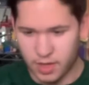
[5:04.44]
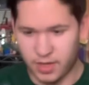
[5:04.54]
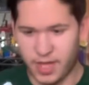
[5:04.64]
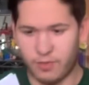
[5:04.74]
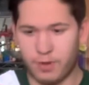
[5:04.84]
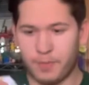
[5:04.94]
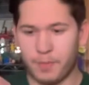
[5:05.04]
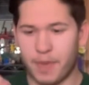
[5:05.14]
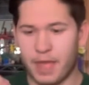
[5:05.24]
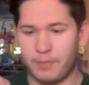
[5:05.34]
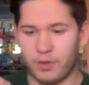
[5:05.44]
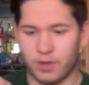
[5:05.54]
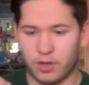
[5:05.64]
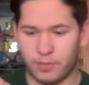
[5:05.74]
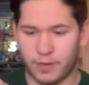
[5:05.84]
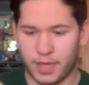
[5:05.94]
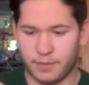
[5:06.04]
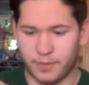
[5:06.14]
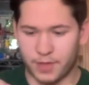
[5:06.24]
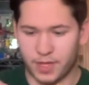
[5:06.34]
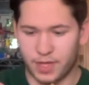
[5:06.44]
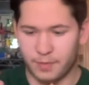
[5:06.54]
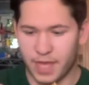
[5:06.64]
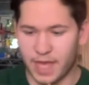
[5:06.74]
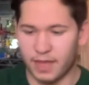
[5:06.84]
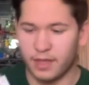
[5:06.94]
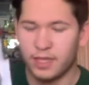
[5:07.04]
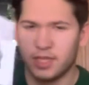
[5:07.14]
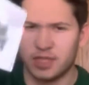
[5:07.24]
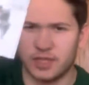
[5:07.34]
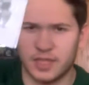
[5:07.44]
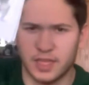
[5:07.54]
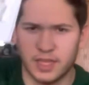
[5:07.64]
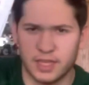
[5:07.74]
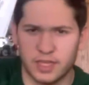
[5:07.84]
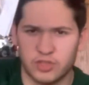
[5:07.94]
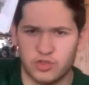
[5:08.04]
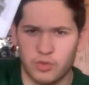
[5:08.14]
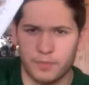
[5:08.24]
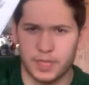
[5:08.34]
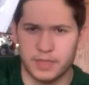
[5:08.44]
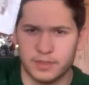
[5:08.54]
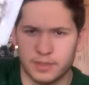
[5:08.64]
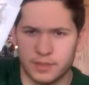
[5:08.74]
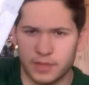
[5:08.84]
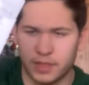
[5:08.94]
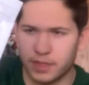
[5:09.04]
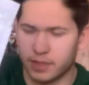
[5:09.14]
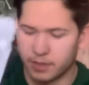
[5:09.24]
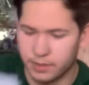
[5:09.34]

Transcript: Okay, rip the paper a little bit, but um, yeah, just the uh, control pieces here.